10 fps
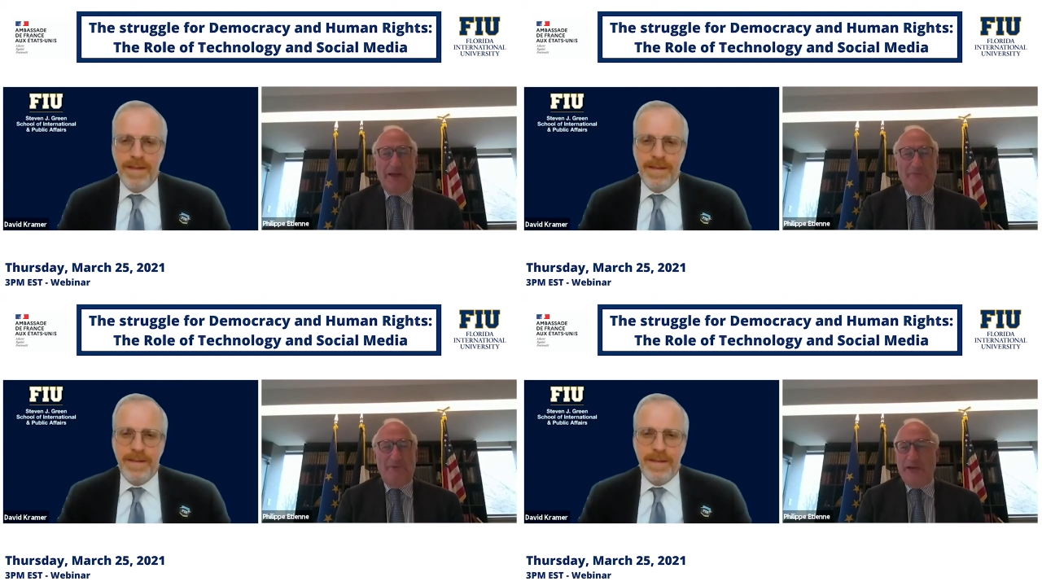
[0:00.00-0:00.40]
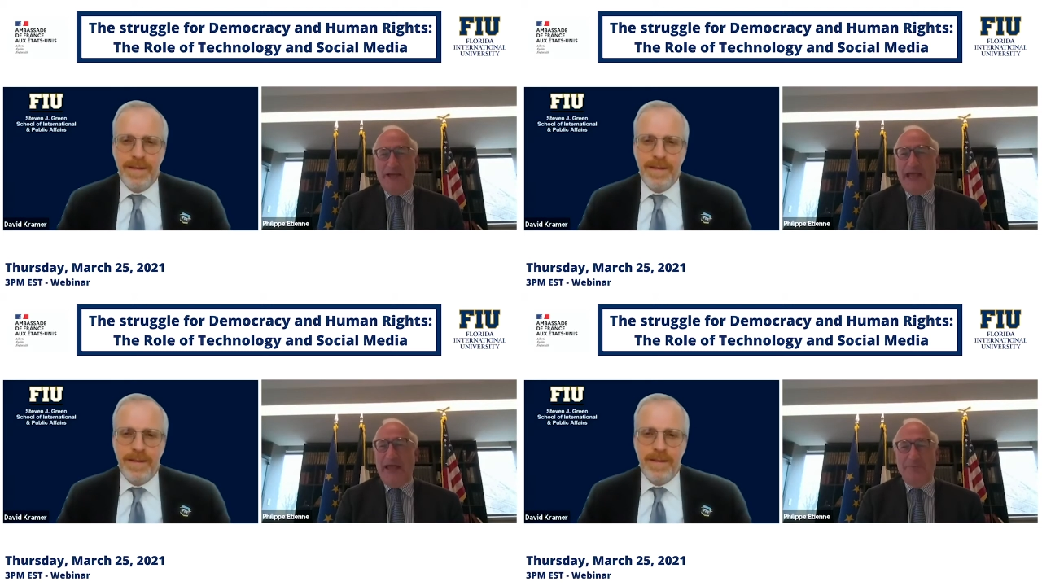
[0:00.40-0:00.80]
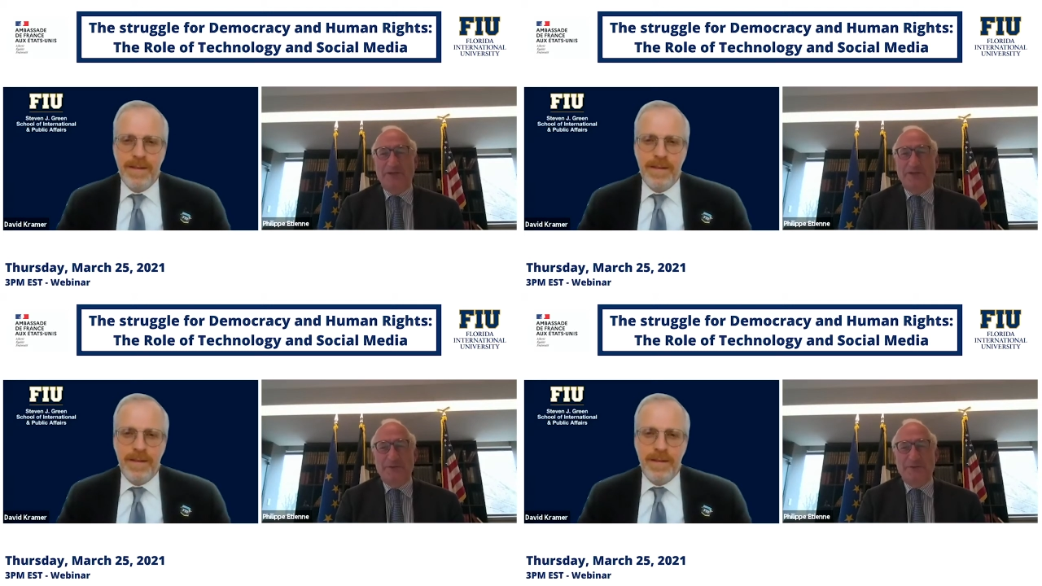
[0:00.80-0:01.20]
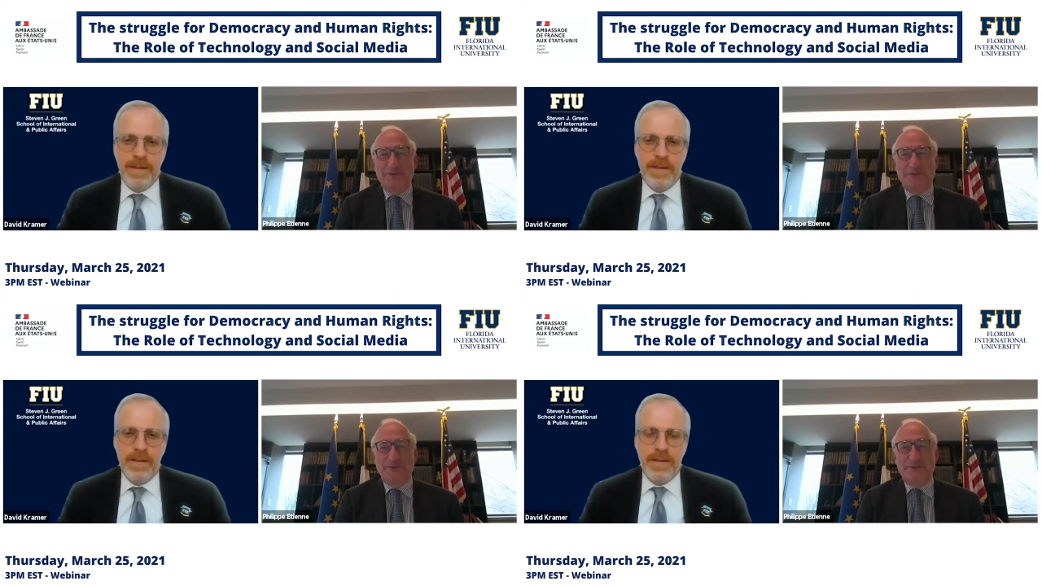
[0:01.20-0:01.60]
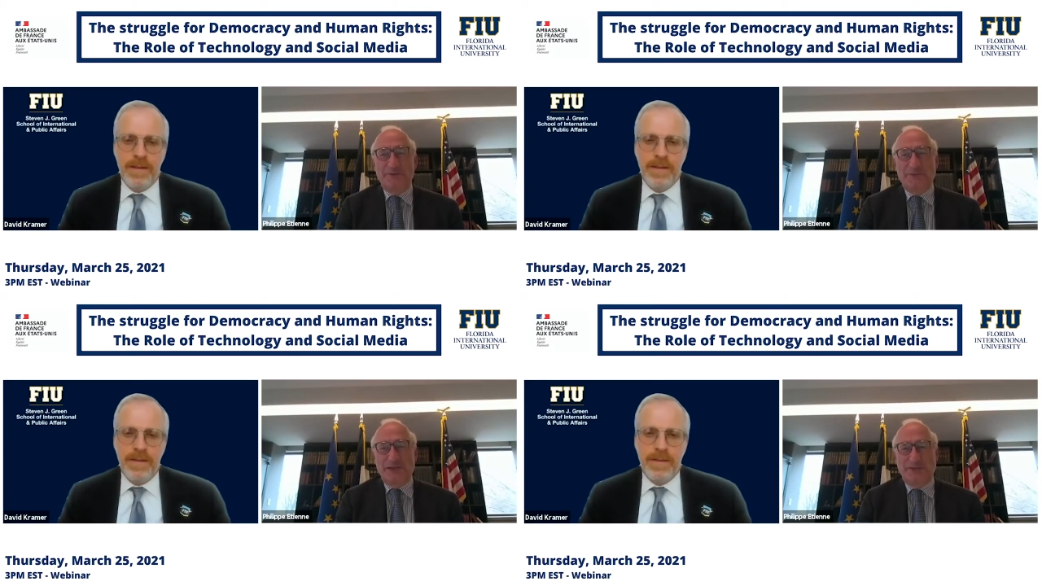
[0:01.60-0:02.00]
Speaker 1: I'm really happy to,
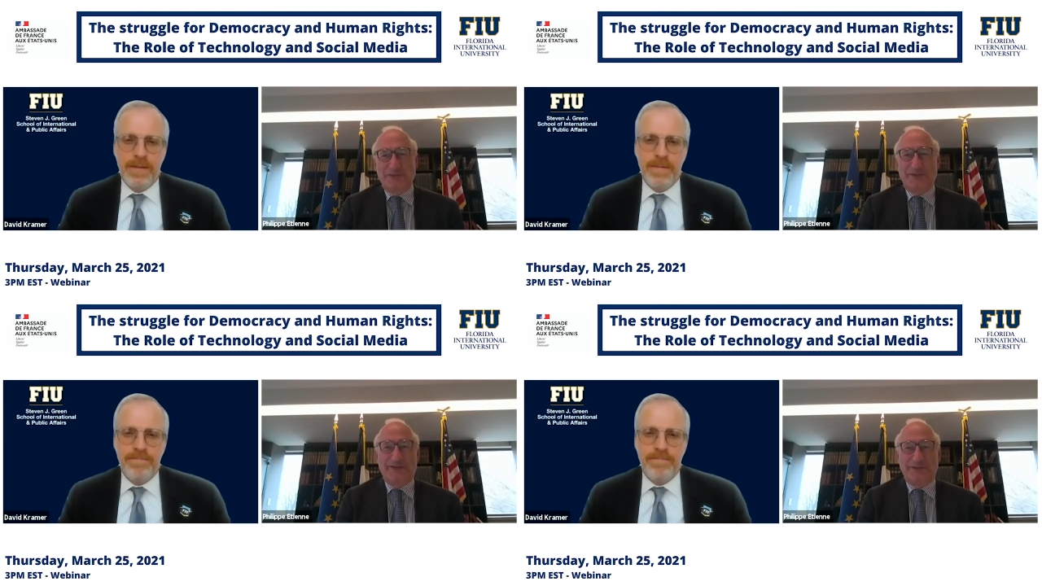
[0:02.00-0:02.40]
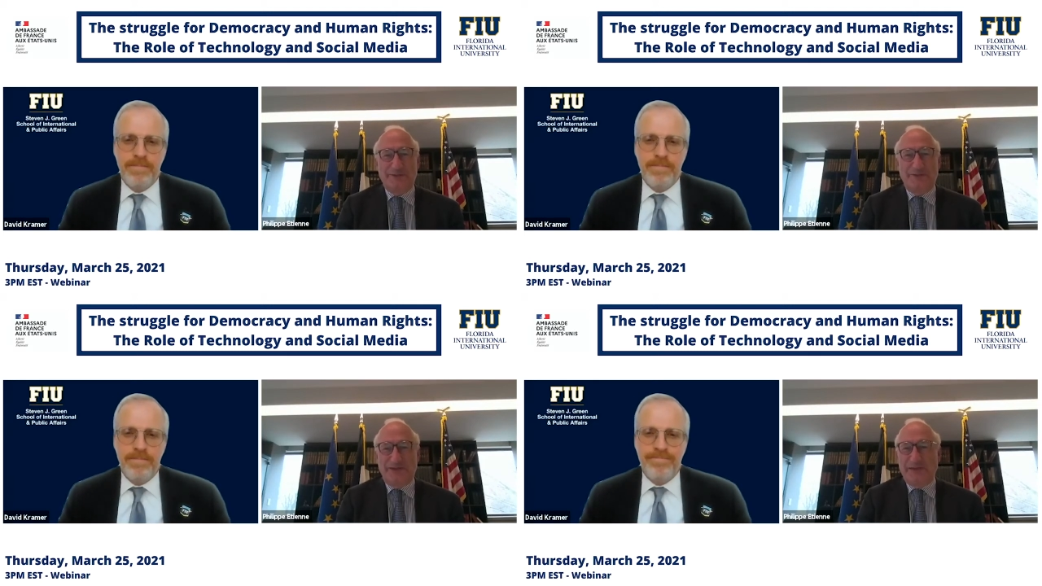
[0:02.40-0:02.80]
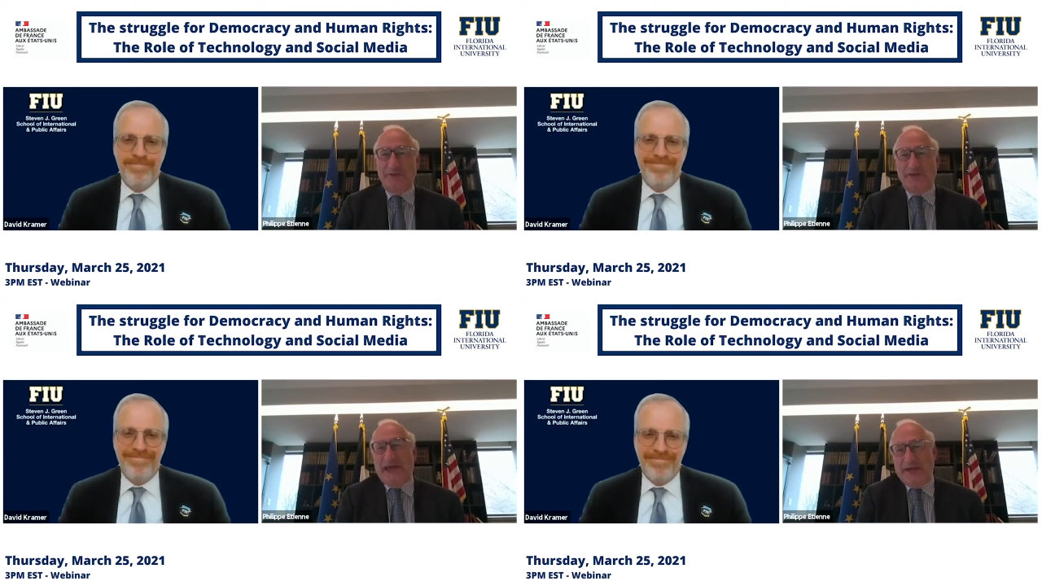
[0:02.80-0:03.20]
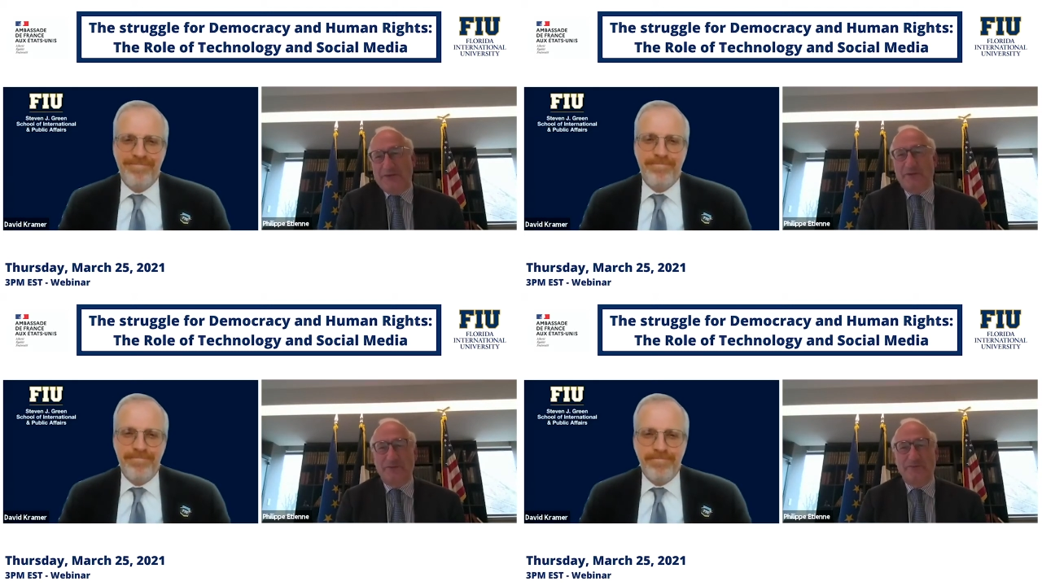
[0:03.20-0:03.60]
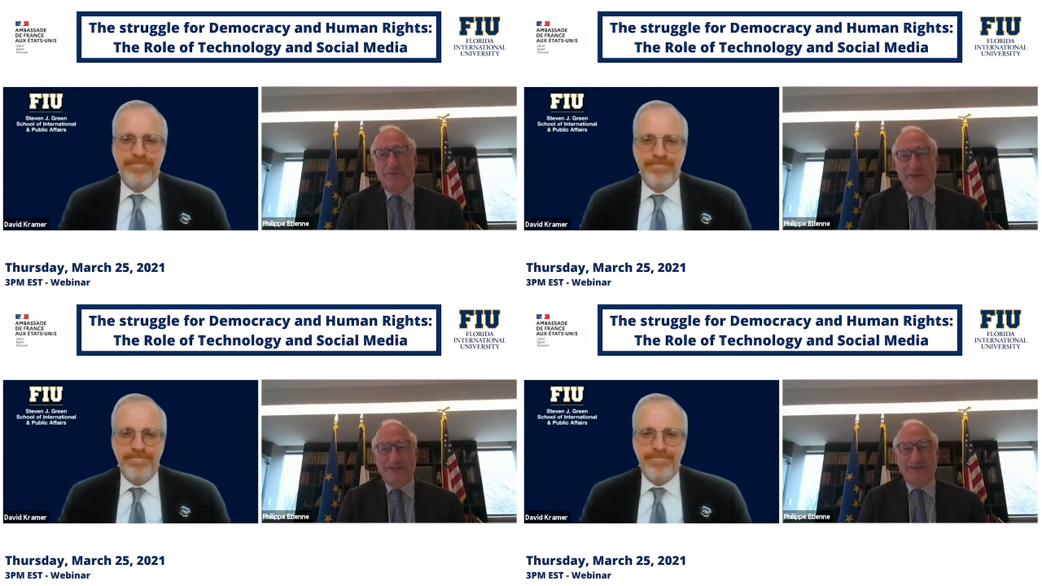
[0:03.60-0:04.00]
to meet, uh, to see you again because
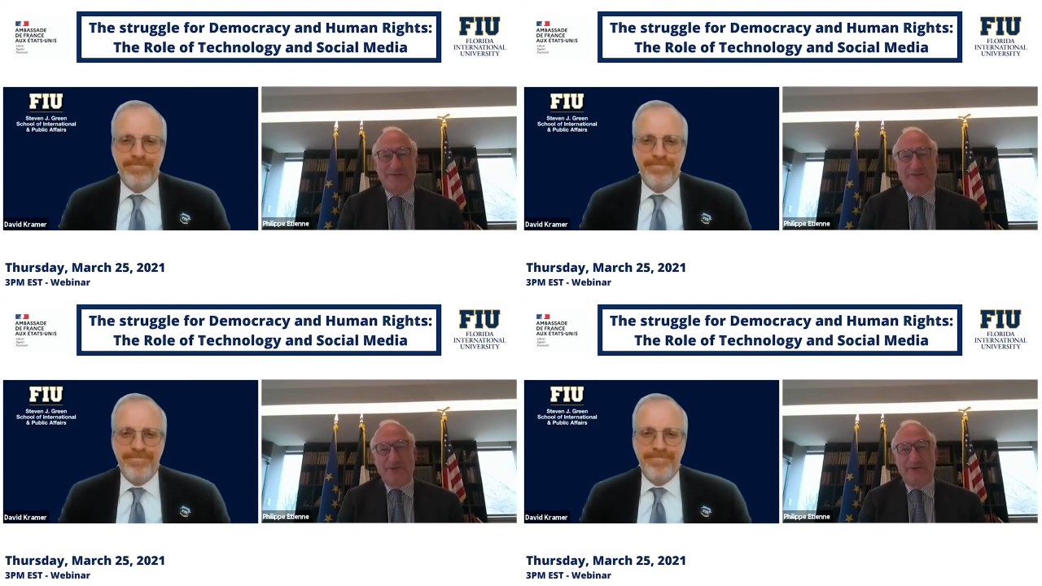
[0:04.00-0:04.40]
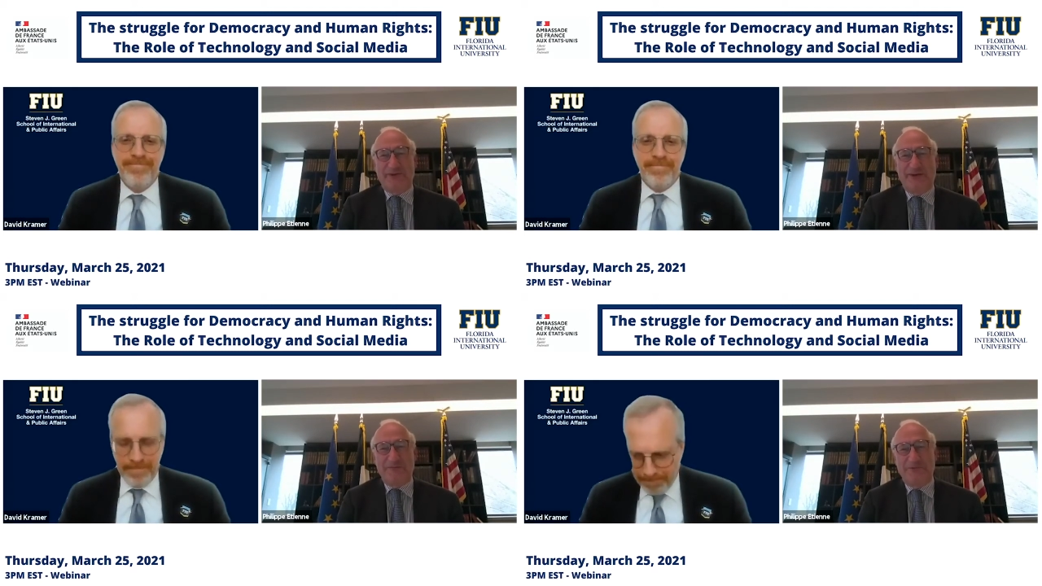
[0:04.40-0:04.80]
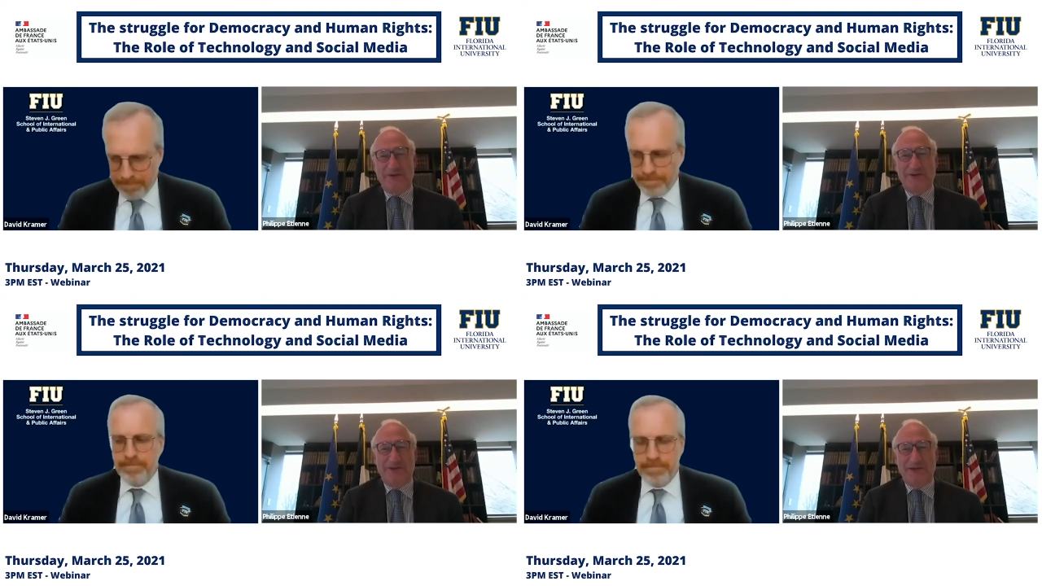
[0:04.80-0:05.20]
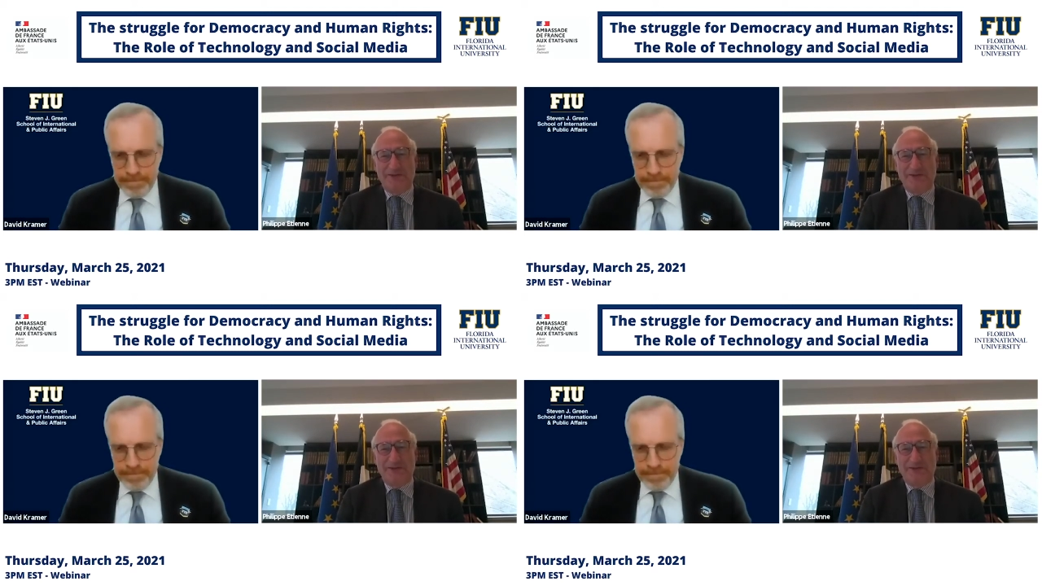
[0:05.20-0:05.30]
we met the first time uh, in